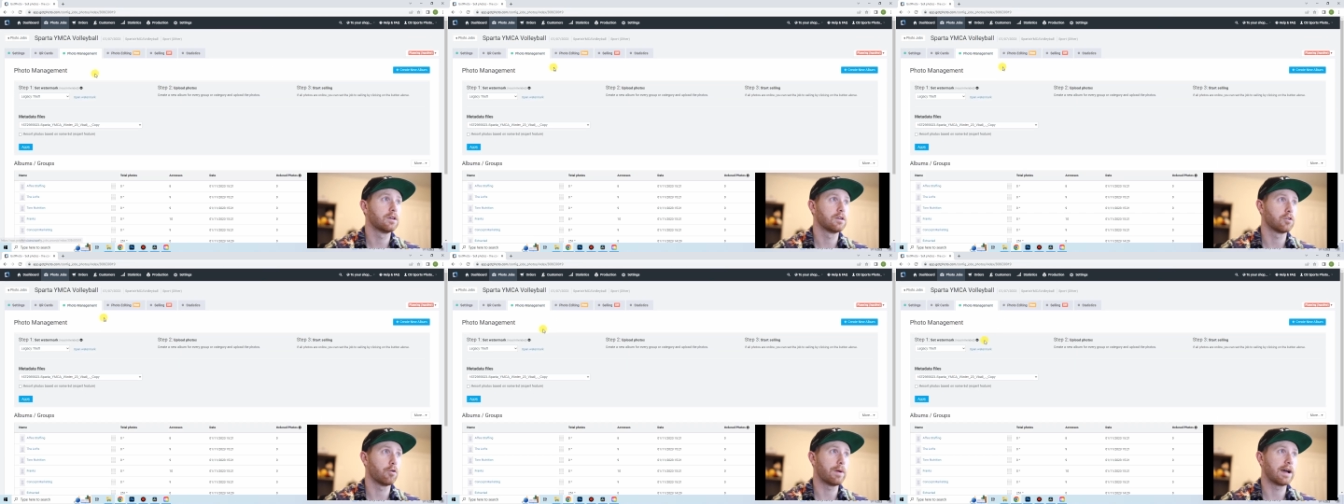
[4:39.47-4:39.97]

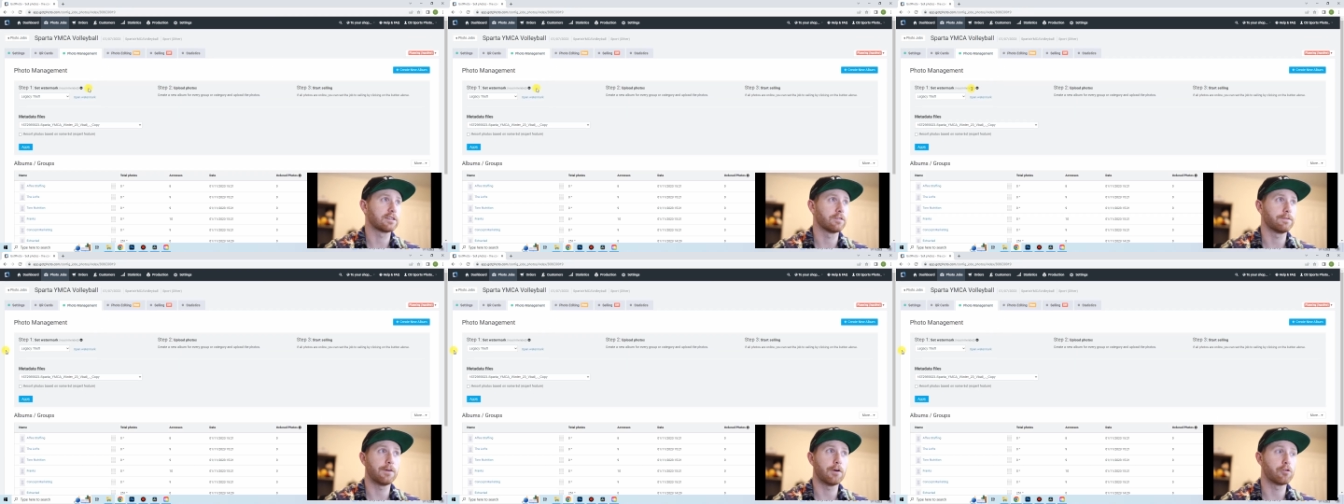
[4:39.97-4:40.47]
Go back to
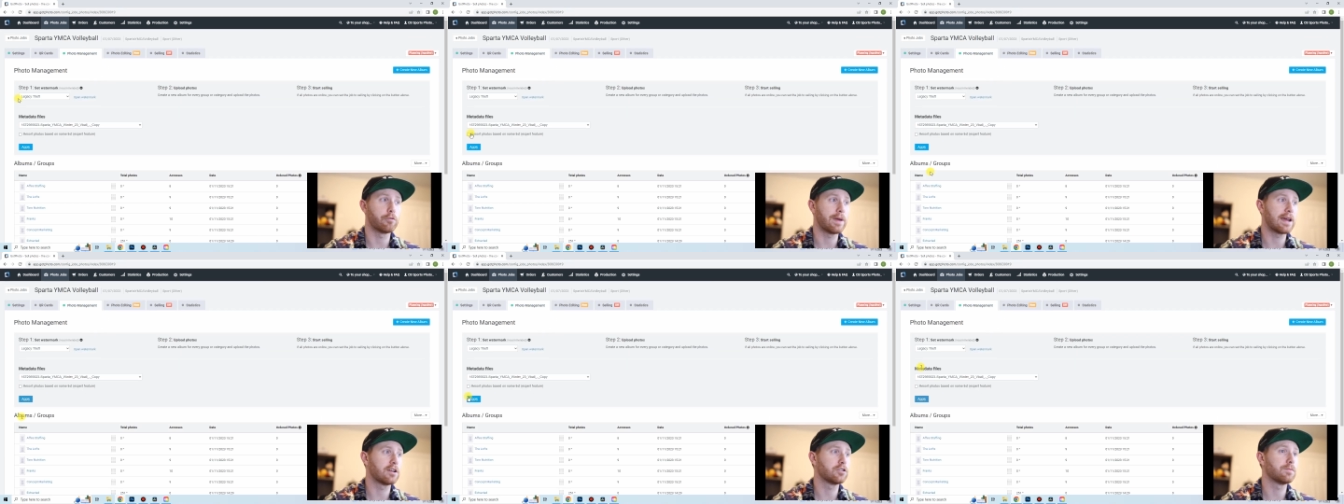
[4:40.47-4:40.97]
photo
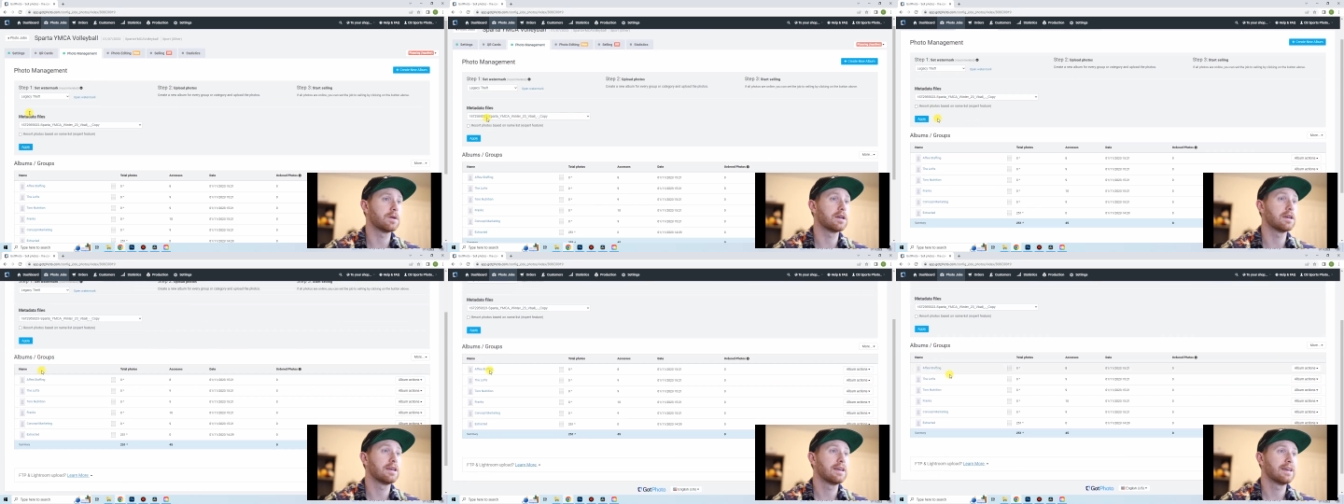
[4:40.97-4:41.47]
management,
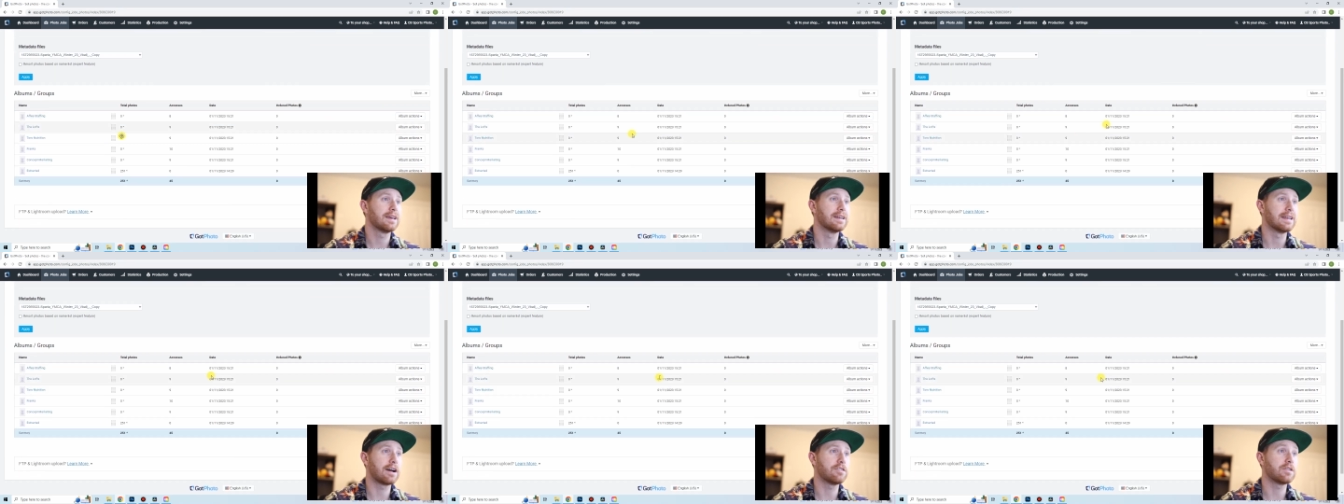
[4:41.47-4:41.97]
and
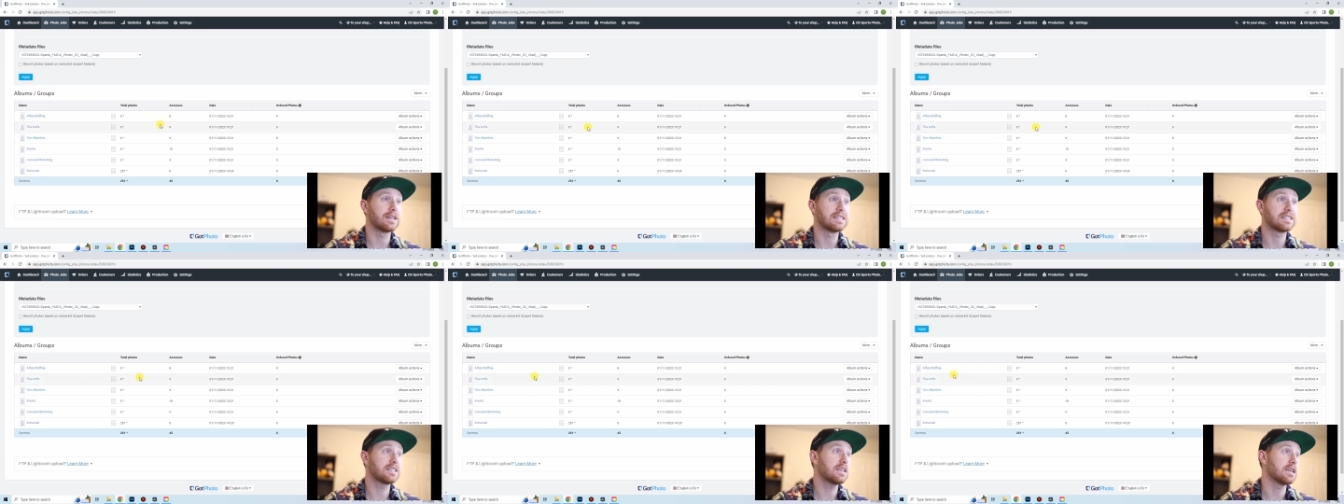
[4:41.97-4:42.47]
now you can
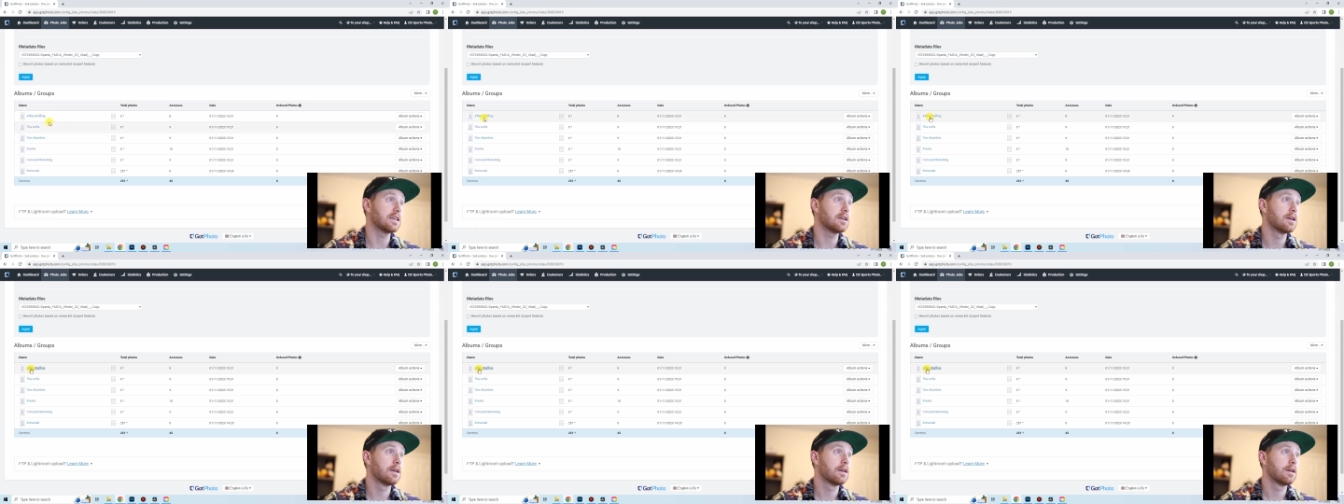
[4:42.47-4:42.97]
see
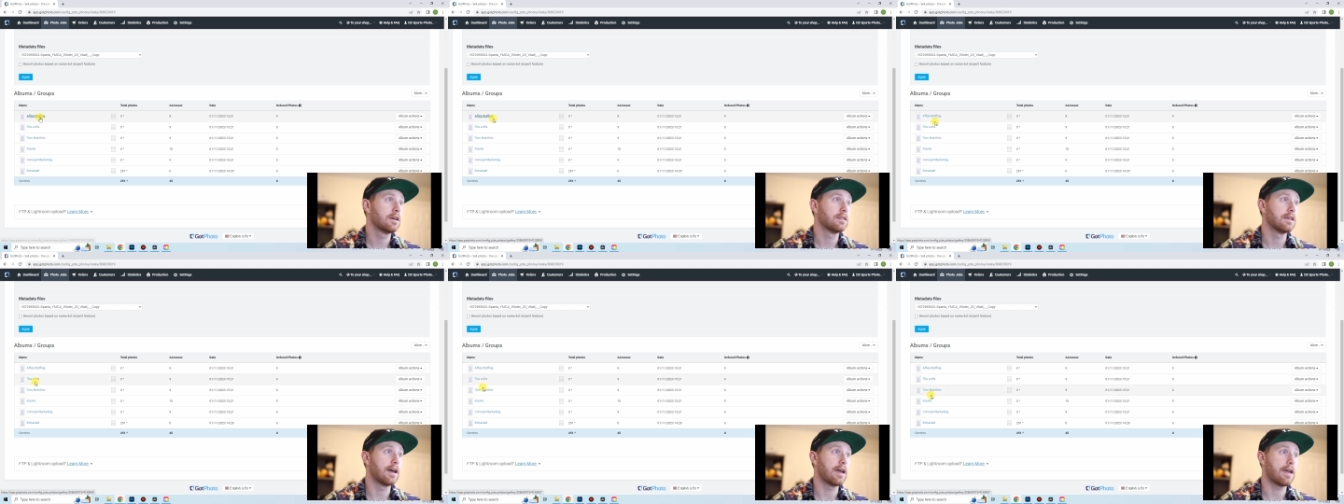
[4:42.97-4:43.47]

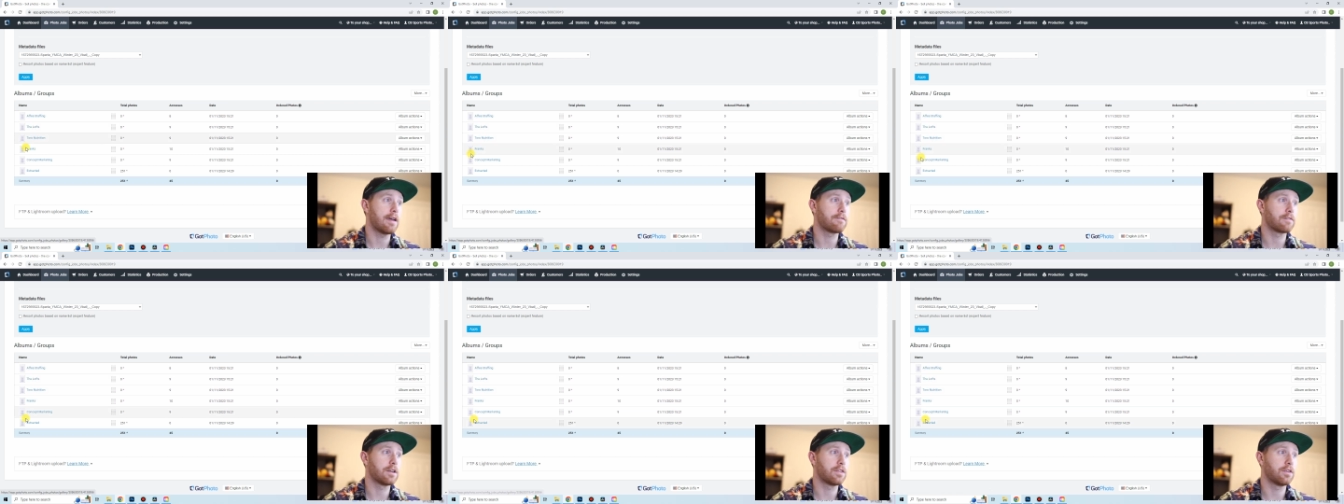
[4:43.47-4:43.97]
that
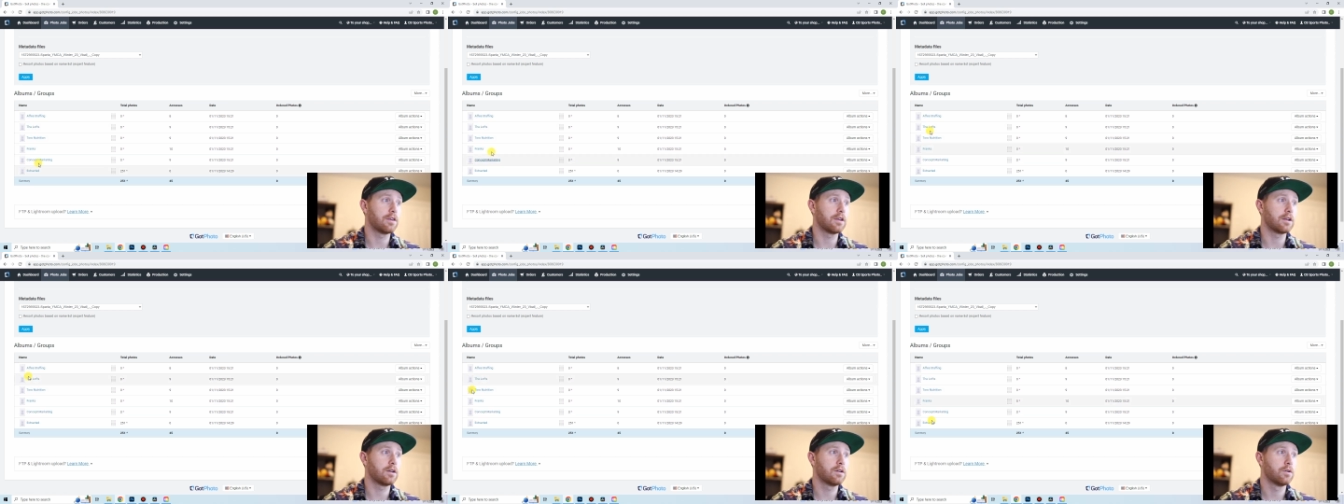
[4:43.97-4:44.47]

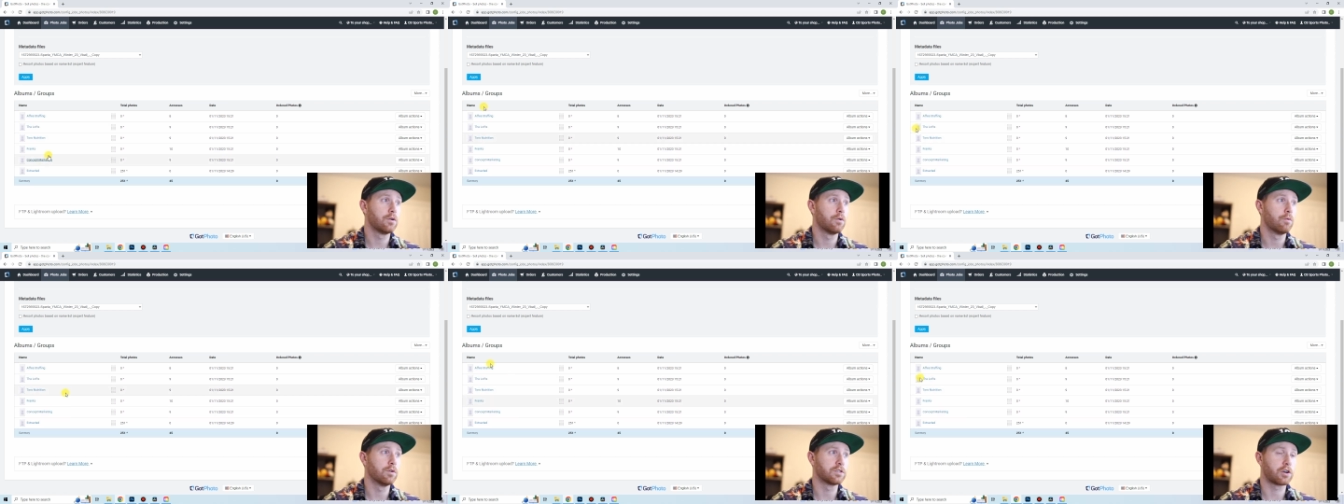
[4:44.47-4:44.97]
everything
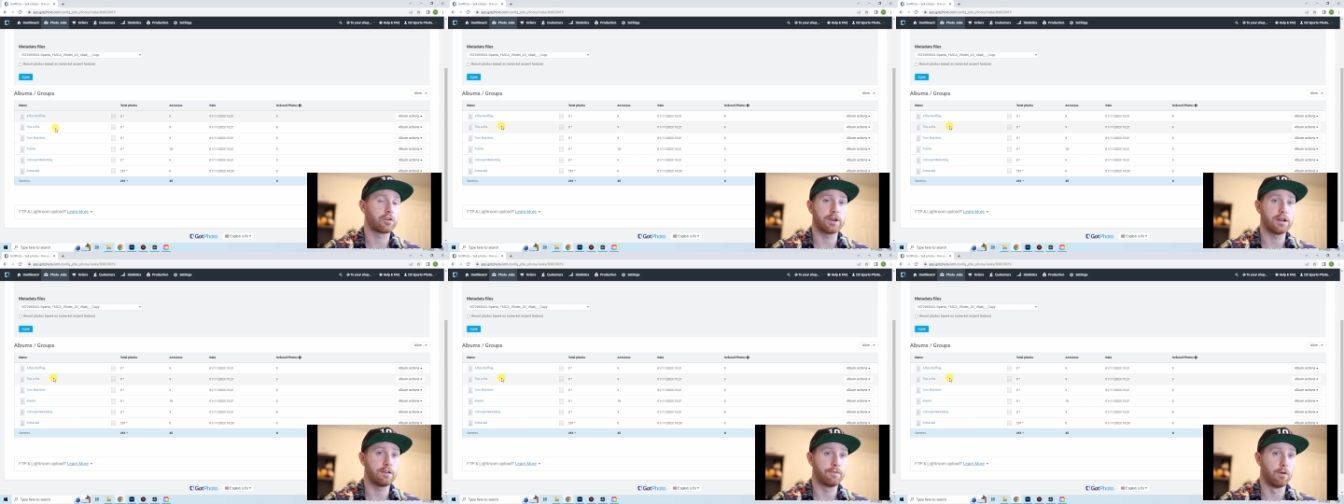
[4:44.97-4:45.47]
was
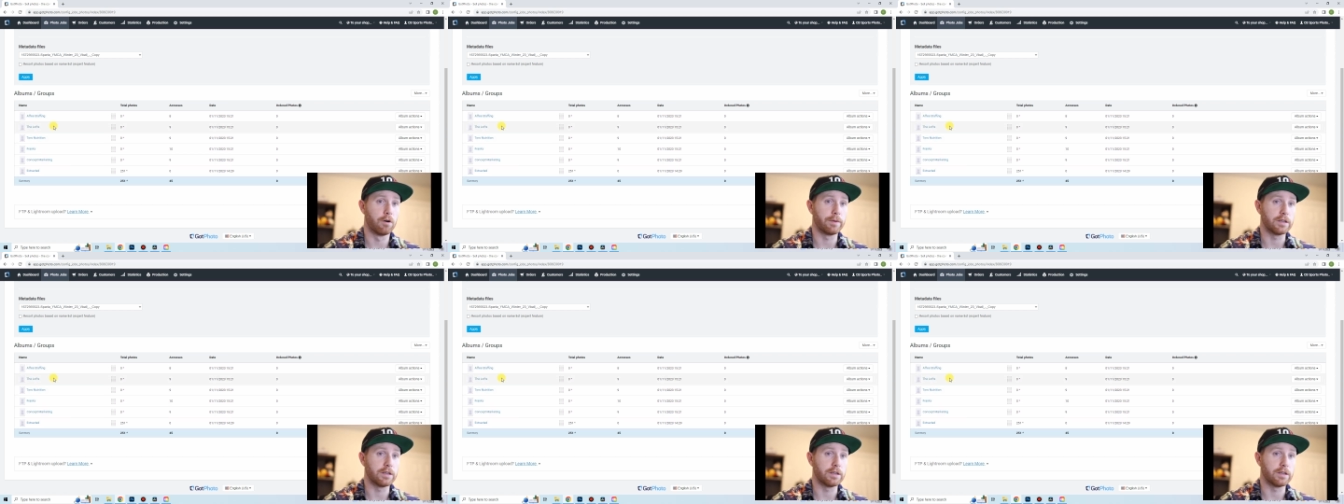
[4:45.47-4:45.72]
created for me.